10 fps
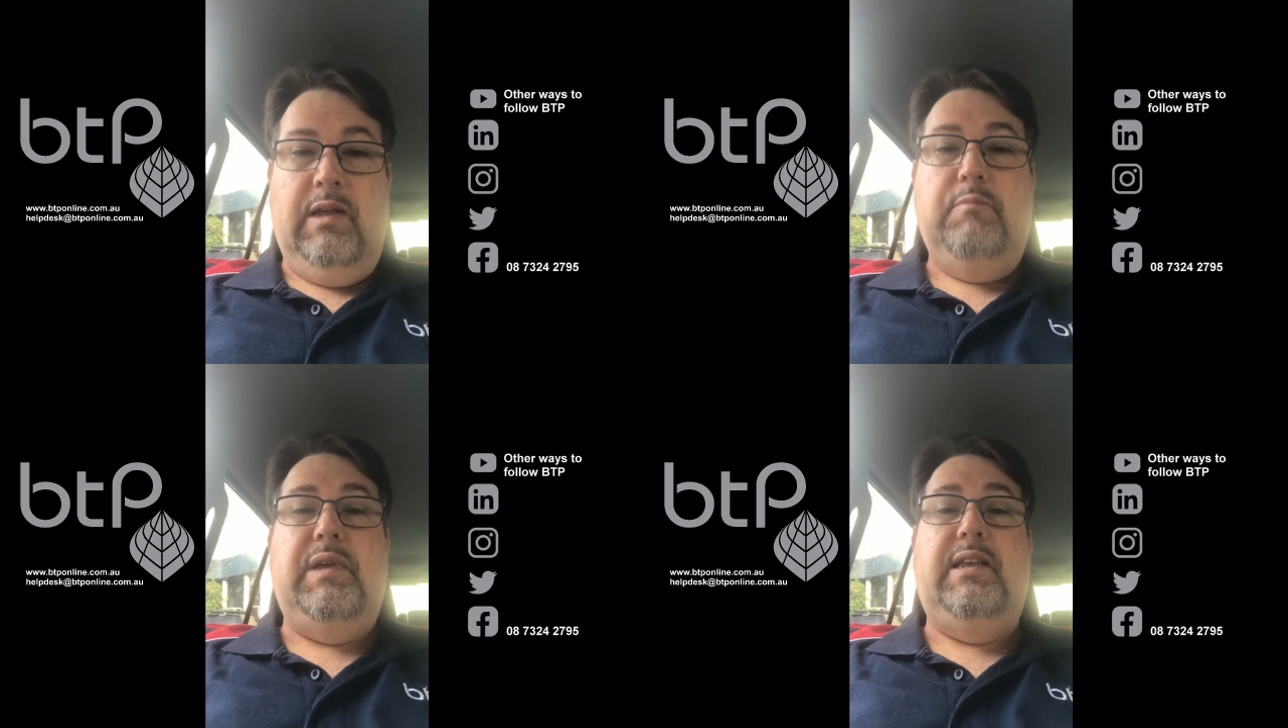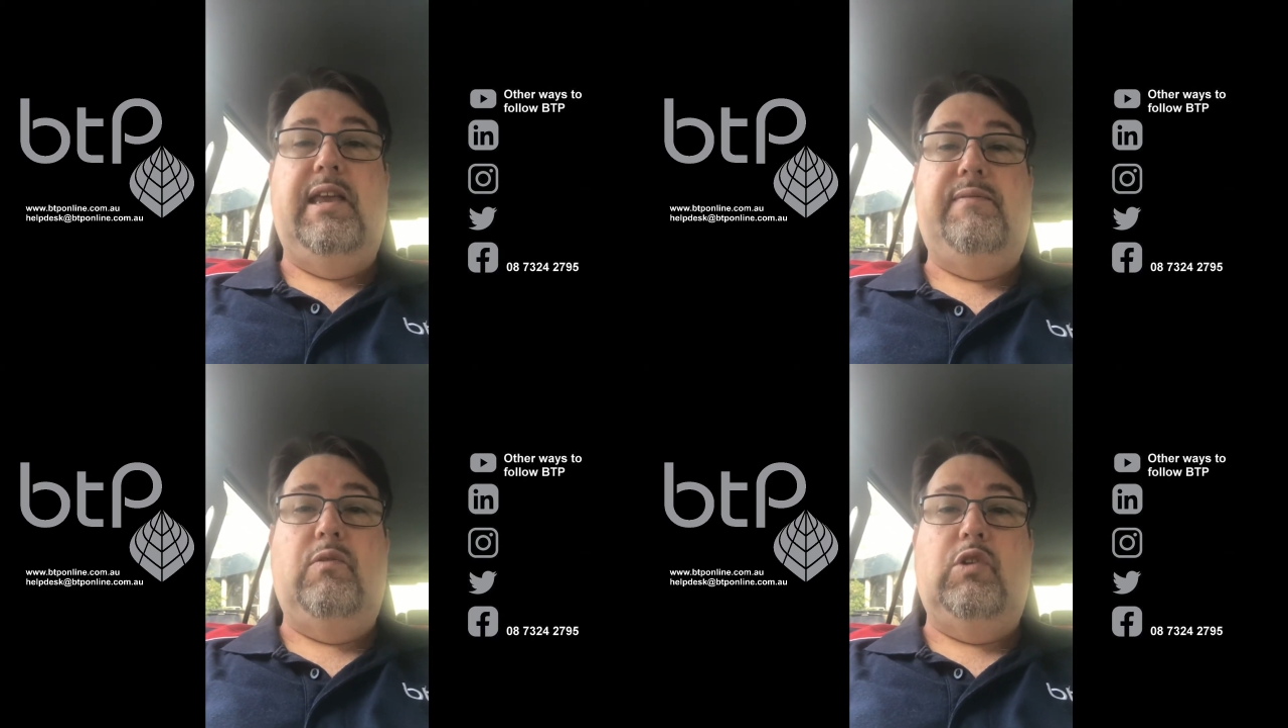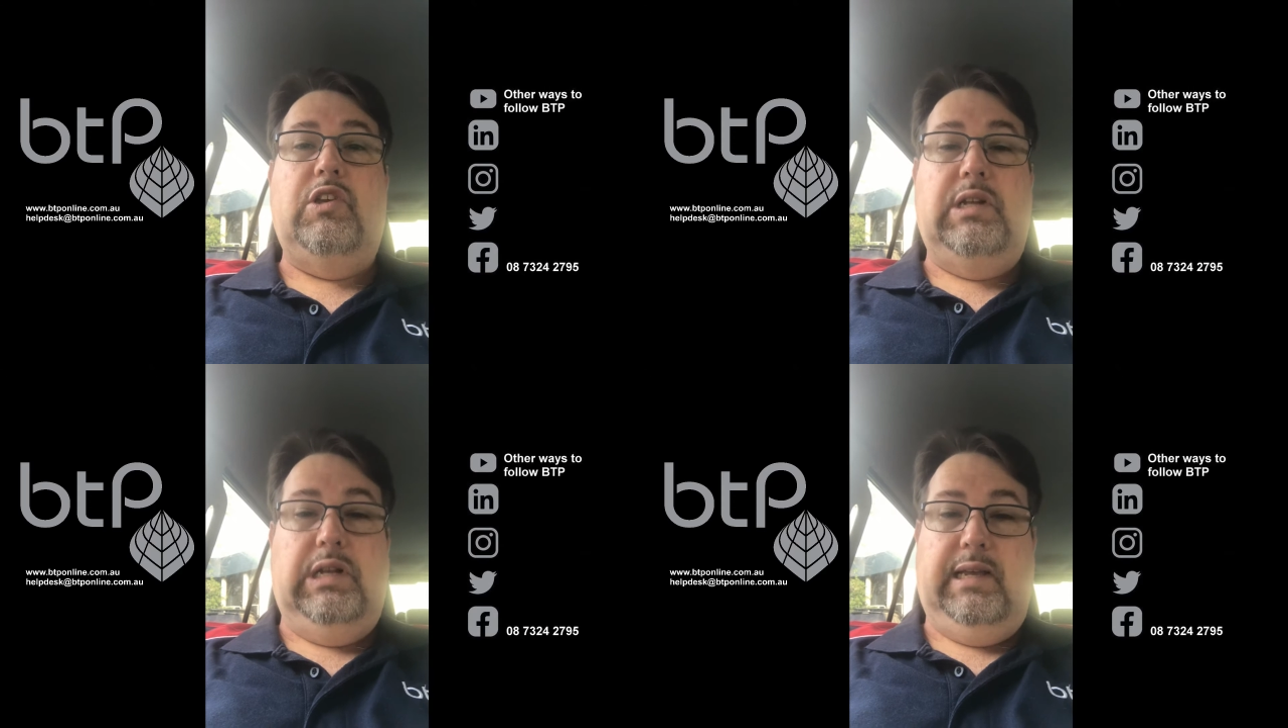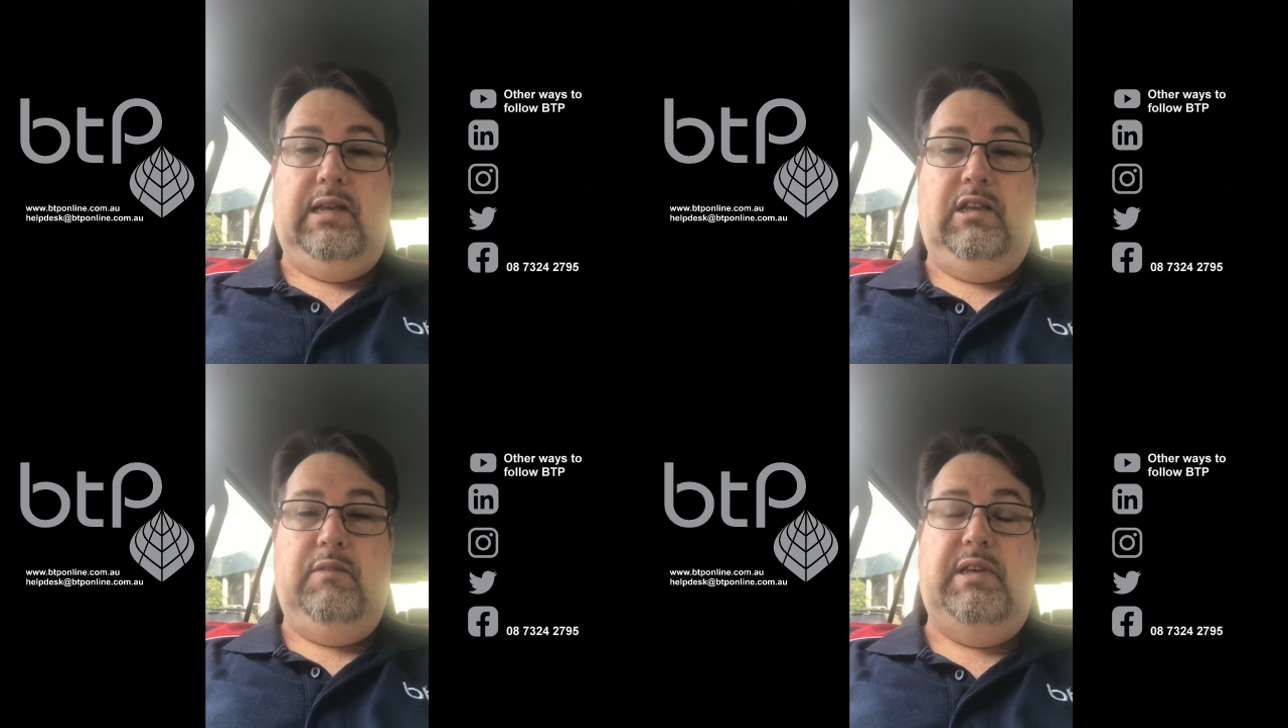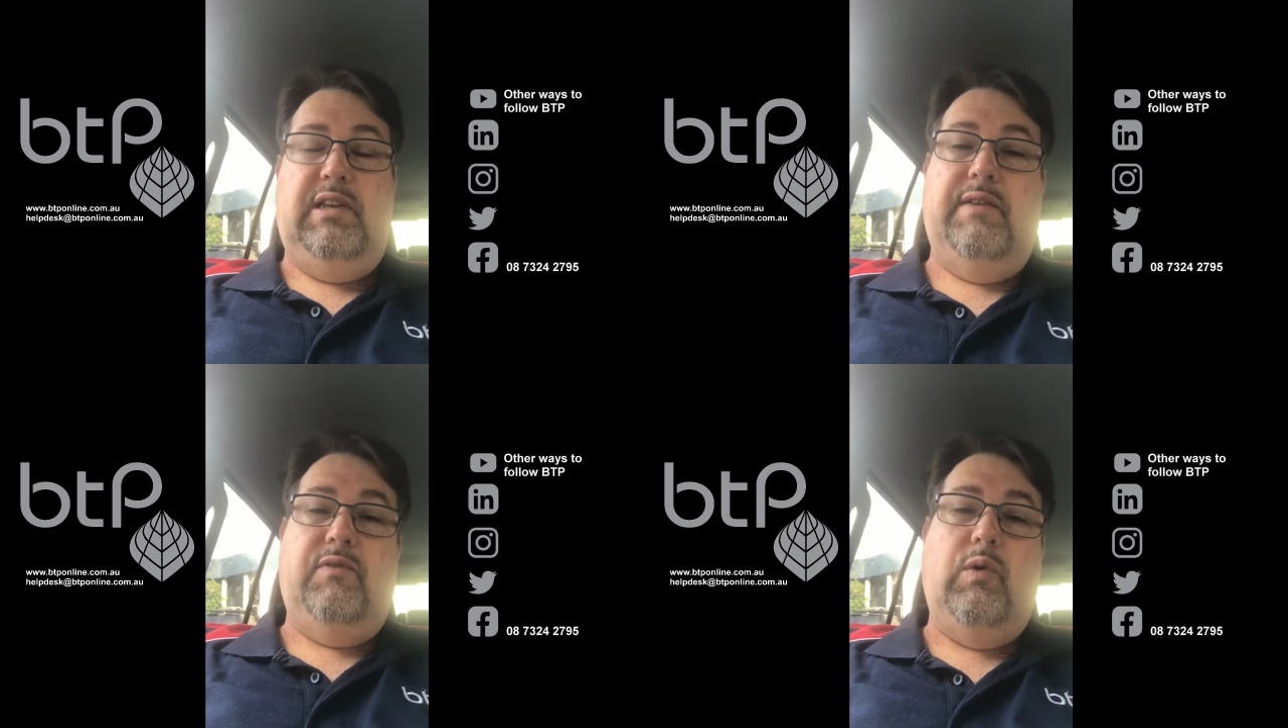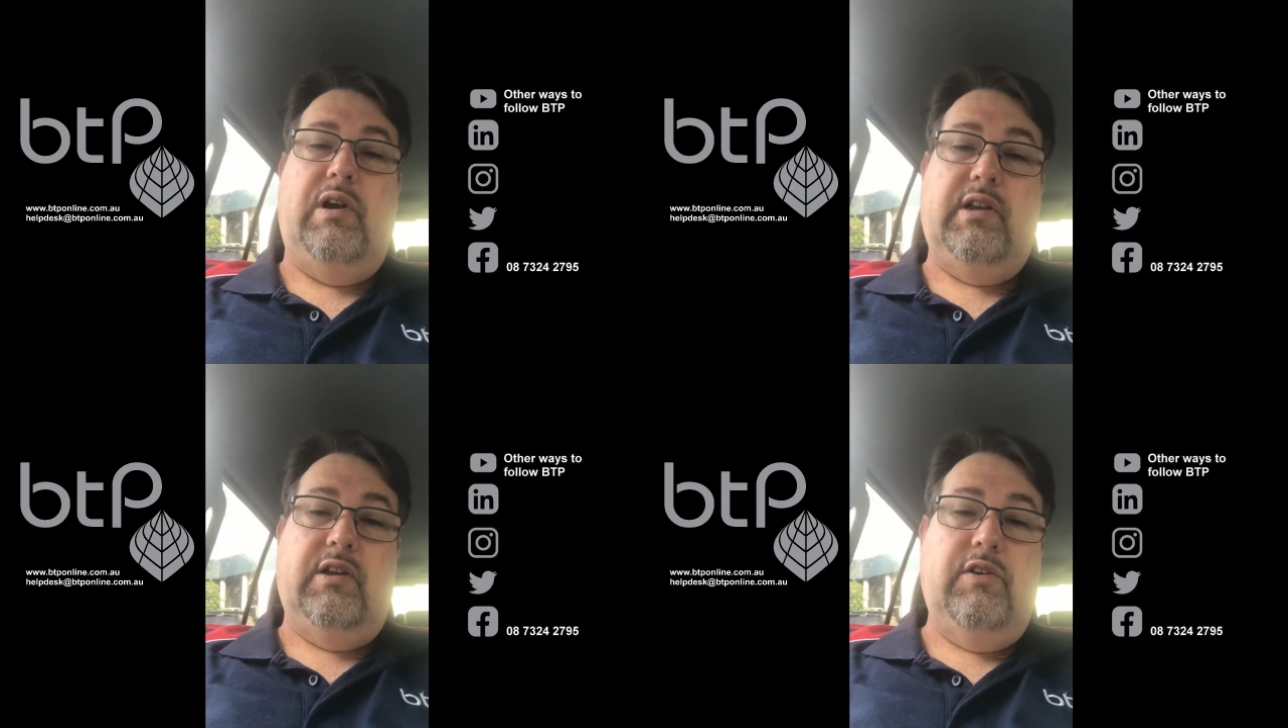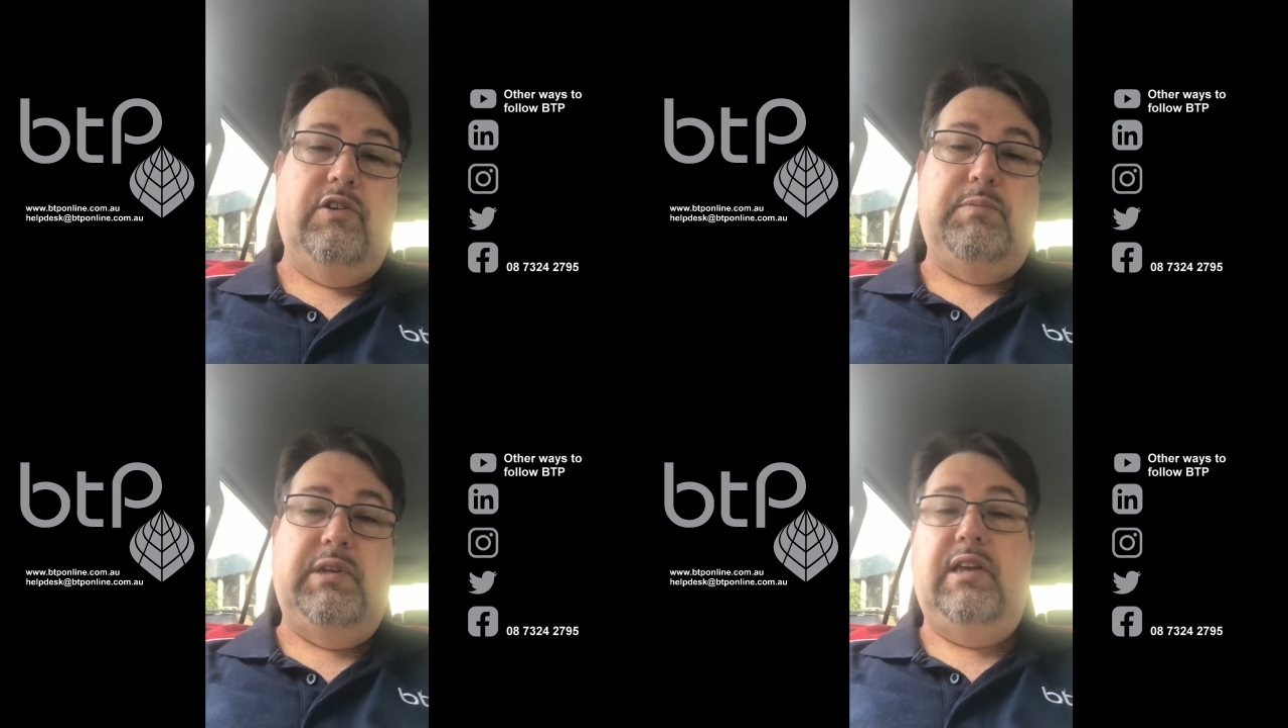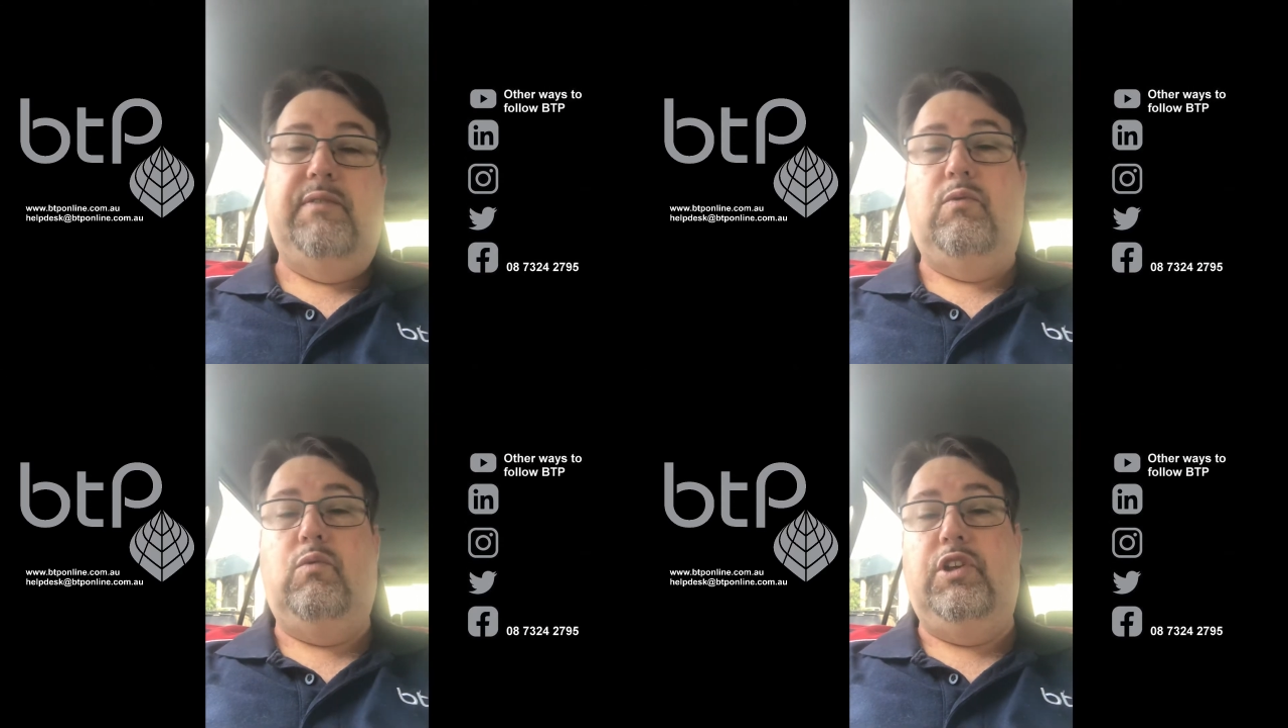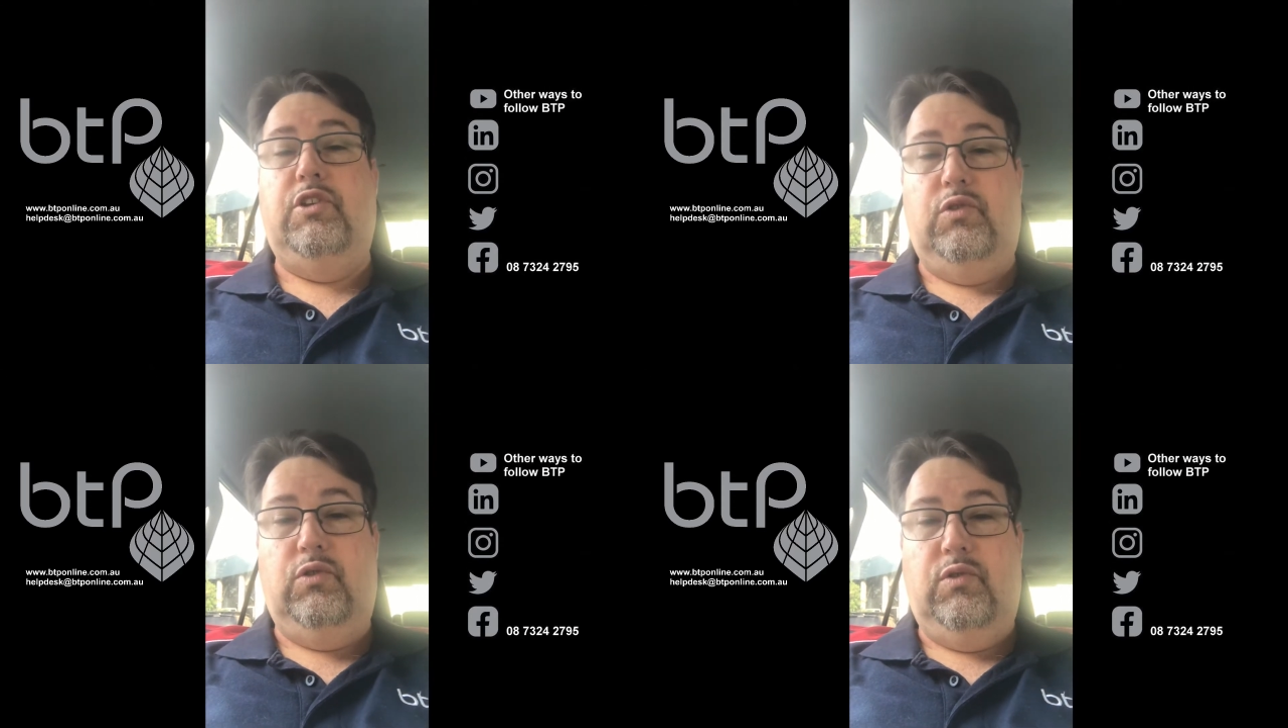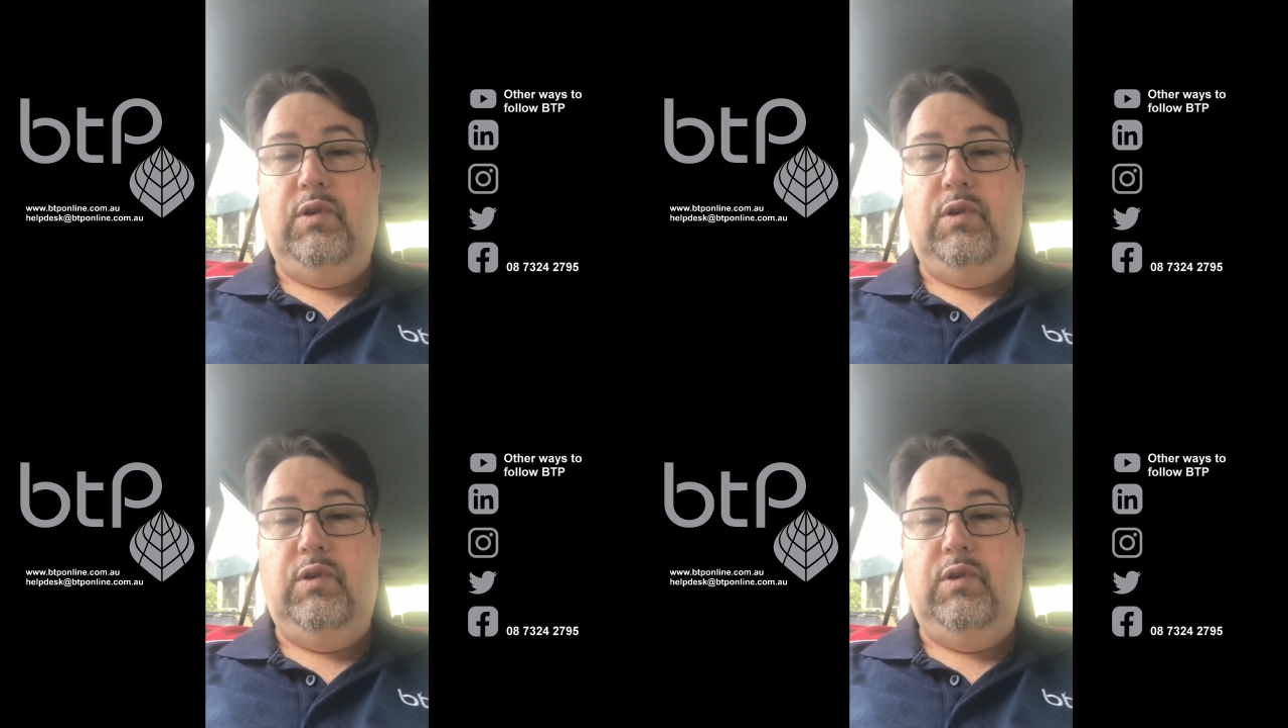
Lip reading: Be careful what you click, be careful where it goes, be careful what you do.